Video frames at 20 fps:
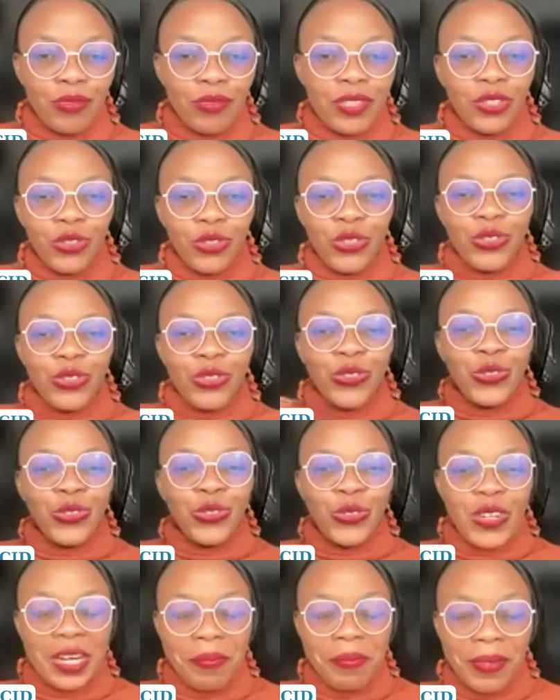just to
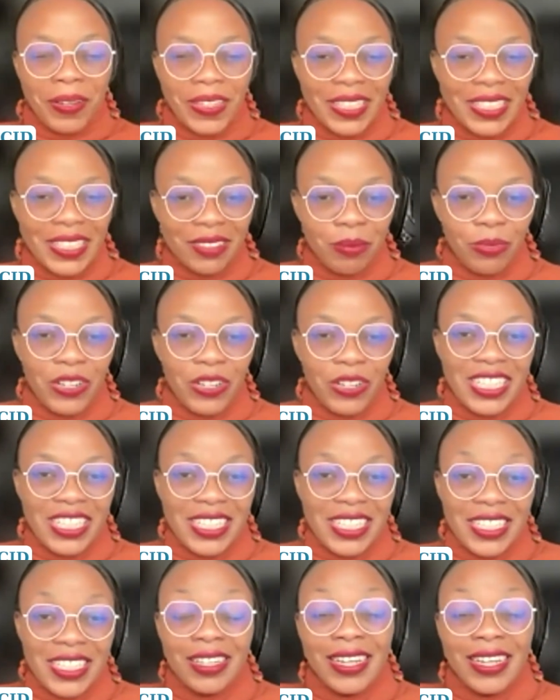talk about their different projects.